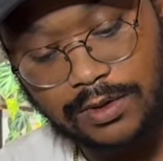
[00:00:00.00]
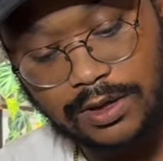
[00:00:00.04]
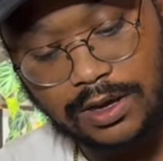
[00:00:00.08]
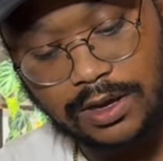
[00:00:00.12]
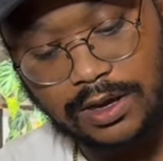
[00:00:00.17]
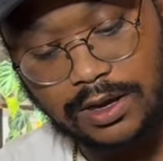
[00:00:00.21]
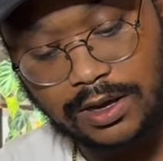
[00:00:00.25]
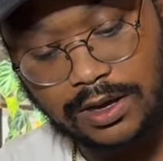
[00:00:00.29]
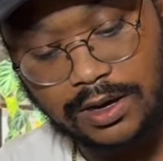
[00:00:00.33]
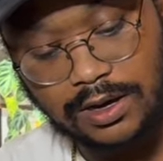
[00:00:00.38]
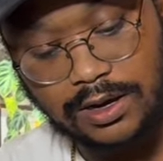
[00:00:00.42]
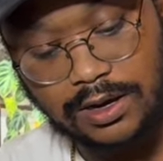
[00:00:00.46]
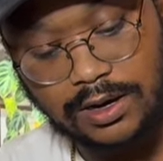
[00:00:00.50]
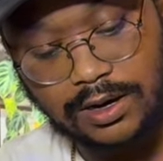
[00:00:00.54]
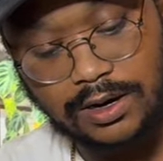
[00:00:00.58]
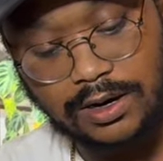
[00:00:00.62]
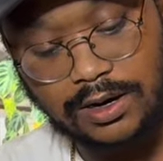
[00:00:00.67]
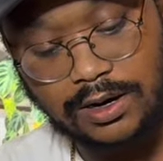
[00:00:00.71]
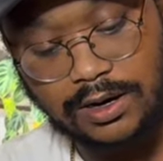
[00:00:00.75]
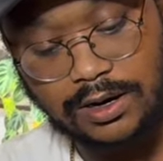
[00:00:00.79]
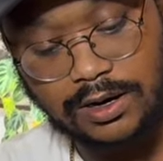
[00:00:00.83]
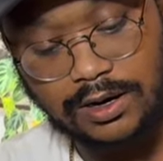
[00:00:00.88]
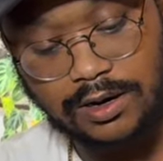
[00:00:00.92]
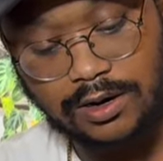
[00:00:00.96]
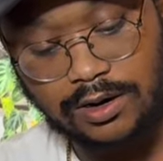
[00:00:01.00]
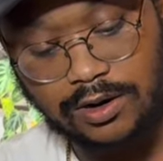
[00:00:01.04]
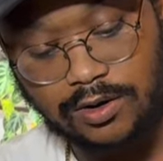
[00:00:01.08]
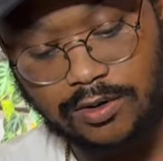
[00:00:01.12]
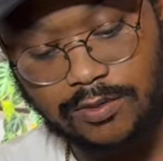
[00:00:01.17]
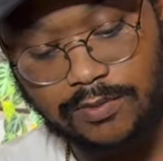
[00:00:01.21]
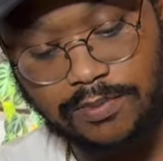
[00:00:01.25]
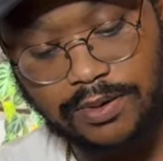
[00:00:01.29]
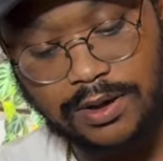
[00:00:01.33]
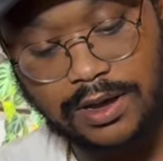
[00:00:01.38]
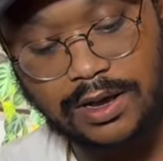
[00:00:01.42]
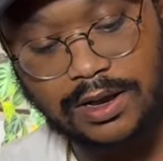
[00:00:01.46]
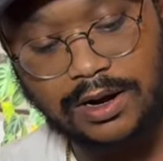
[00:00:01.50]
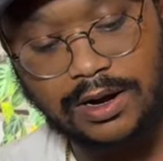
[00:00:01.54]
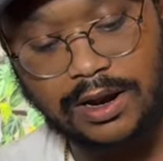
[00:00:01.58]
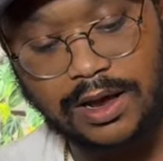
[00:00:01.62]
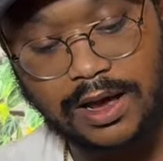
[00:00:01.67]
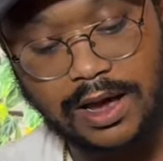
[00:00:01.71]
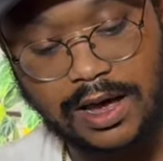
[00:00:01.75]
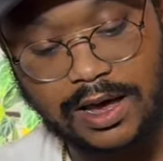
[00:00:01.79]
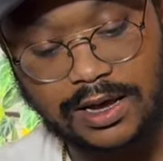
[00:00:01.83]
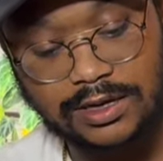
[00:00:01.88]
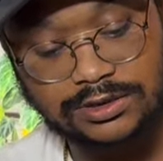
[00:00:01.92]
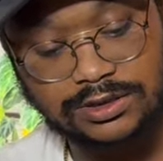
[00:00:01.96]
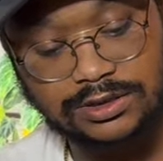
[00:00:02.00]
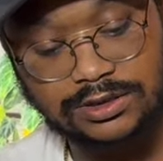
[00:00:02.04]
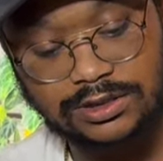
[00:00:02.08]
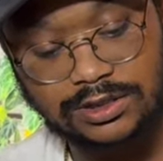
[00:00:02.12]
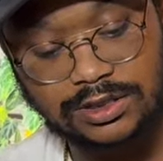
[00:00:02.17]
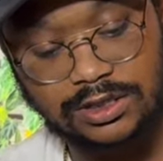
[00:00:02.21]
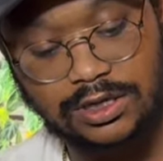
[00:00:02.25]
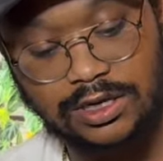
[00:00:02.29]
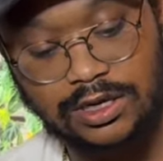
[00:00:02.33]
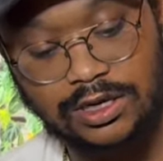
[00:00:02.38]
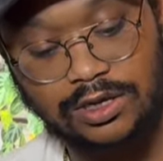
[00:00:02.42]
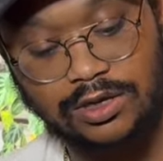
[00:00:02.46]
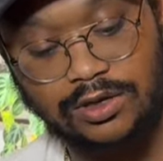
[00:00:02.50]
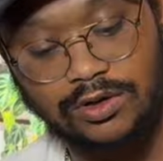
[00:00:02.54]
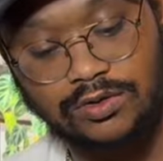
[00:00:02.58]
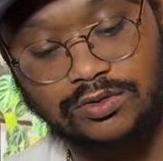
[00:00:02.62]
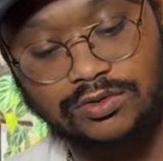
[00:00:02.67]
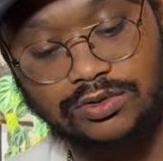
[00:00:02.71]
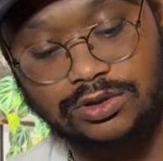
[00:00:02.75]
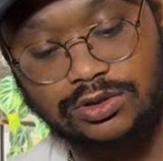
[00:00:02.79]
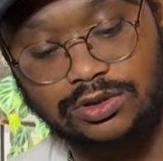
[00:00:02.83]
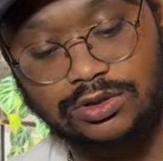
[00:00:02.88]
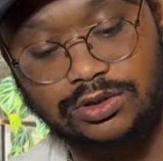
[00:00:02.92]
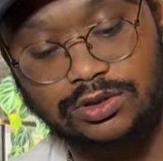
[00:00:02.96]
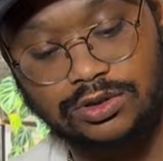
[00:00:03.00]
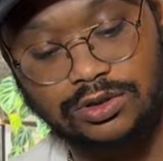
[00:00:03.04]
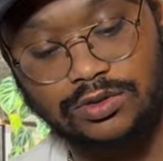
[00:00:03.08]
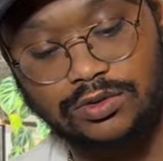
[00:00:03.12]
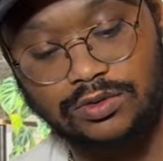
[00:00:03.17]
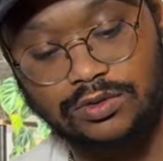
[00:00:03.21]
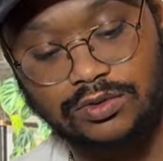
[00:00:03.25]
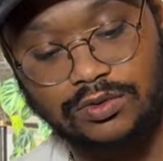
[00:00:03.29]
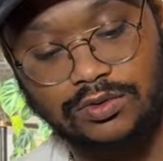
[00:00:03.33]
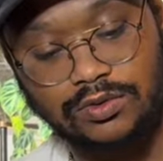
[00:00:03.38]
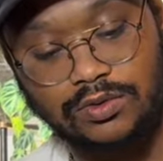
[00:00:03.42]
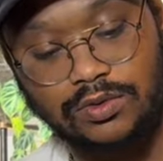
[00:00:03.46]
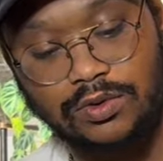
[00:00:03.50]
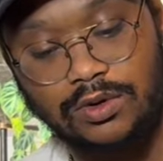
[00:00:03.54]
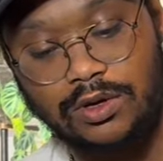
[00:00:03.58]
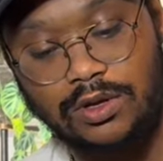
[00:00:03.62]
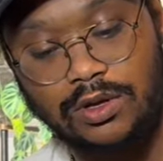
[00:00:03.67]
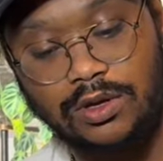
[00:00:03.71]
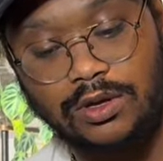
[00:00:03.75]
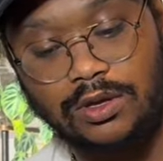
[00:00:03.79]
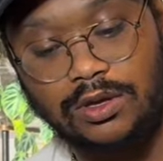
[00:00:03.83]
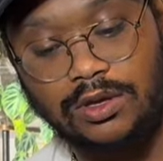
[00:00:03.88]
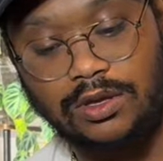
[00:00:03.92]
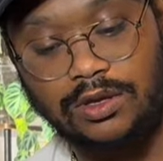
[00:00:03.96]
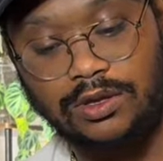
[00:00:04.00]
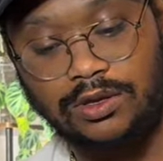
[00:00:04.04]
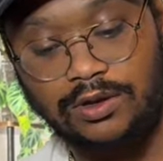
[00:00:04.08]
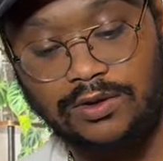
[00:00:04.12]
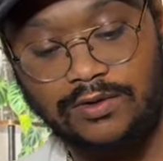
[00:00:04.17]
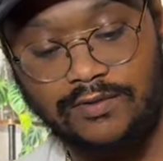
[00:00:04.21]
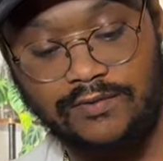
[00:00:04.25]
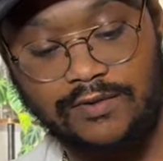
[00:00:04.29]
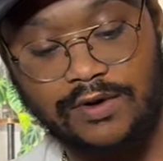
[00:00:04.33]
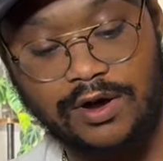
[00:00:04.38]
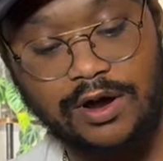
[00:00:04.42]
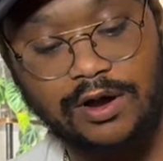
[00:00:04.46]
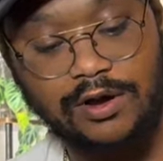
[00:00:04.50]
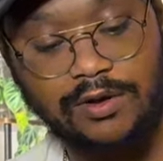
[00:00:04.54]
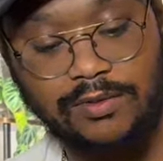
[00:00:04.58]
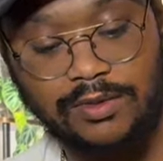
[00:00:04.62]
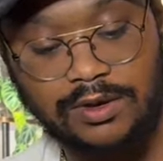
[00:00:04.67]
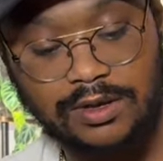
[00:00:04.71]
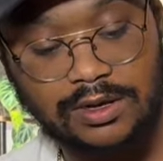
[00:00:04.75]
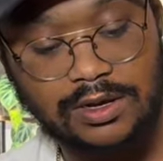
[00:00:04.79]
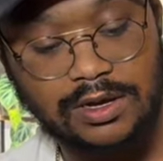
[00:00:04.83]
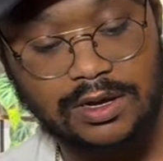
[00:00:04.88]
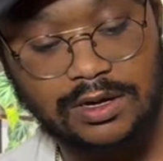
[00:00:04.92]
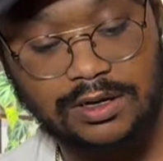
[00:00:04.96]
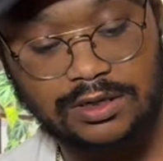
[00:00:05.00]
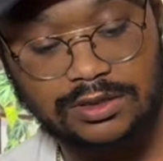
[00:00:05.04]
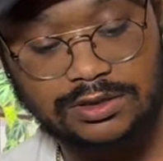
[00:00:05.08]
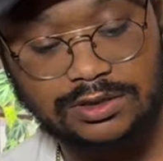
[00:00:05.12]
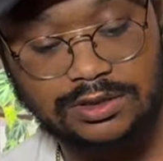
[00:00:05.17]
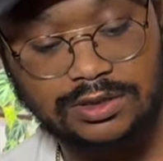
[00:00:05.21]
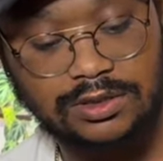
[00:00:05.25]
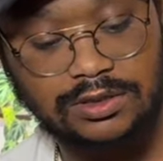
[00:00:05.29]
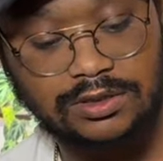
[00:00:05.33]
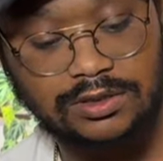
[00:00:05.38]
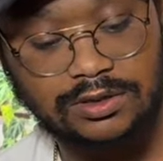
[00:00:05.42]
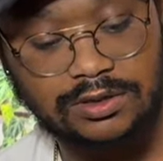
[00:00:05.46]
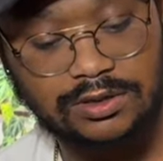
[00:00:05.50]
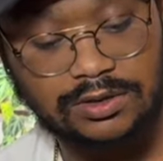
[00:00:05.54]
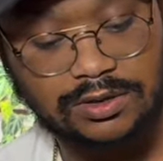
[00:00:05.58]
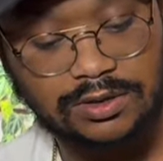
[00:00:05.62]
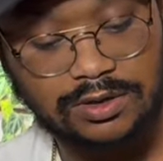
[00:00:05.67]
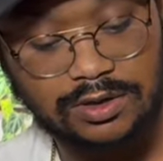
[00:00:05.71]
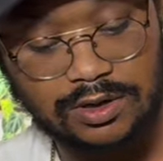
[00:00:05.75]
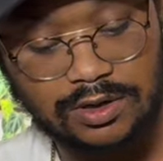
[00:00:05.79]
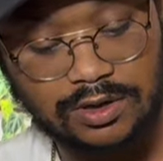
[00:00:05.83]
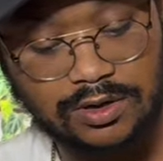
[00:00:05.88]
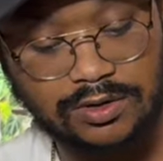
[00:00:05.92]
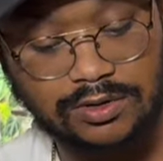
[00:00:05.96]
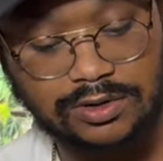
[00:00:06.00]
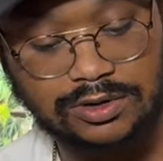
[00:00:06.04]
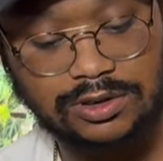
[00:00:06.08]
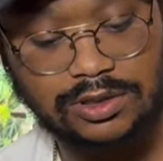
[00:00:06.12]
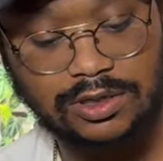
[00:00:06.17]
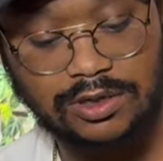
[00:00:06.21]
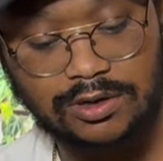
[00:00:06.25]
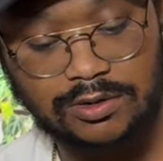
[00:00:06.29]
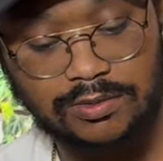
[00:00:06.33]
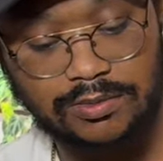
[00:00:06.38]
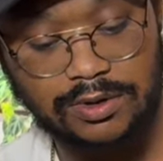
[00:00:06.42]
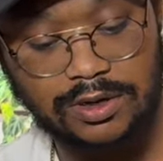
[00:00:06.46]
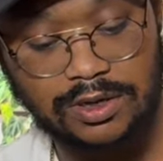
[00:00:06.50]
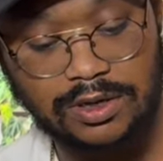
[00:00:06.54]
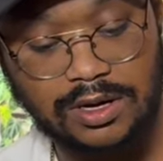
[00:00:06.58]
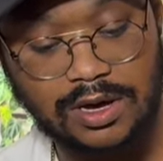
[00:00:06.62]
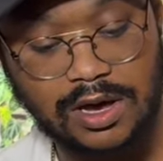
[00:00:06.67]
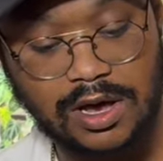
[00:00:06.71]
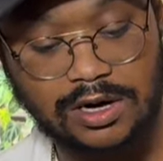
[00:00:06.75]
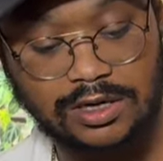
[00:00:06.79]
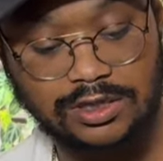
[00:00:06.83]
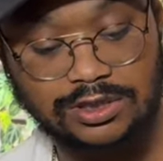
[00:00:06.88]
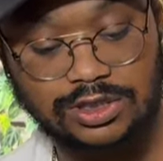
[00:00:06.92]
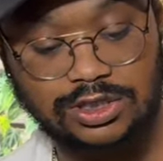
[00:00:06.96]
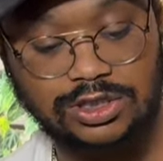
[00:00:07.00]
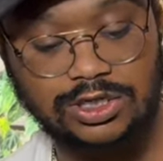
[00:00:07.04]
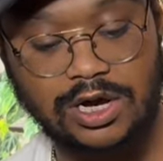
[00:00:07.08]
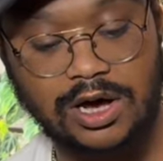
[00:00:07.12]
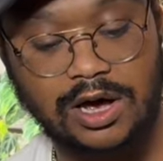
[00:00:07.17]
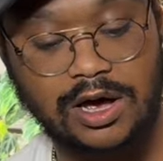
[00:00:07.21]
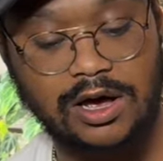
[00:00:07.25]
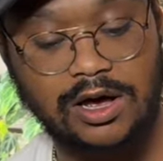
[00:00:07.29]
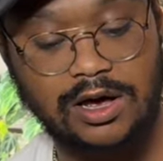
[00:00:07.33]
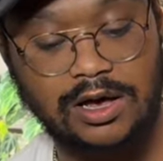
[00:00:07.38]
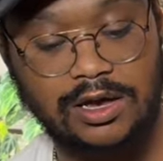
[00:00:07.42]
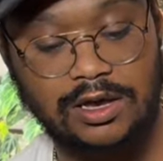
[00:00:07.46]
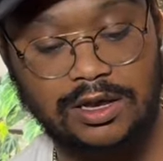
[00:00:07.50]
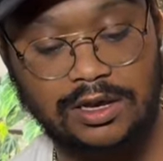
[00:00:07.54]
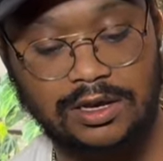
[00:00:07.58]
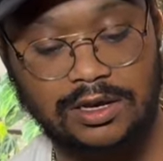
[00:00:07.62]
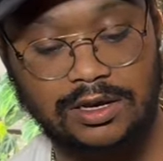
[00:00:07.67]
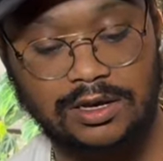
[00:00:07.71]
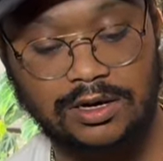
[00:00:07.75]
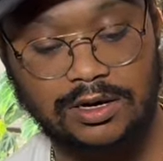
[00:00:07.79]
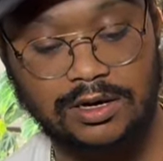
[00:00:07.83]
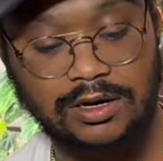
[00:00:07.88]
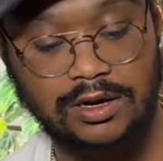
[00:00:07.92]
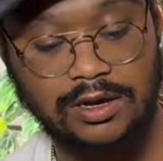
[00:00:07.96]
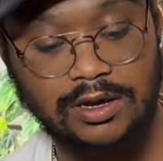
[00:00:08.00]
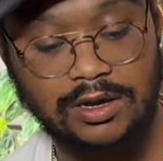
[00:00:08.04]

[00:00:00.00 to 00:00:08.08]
And your pet has to get used to the environment that it's in. It's going to be kind of shy and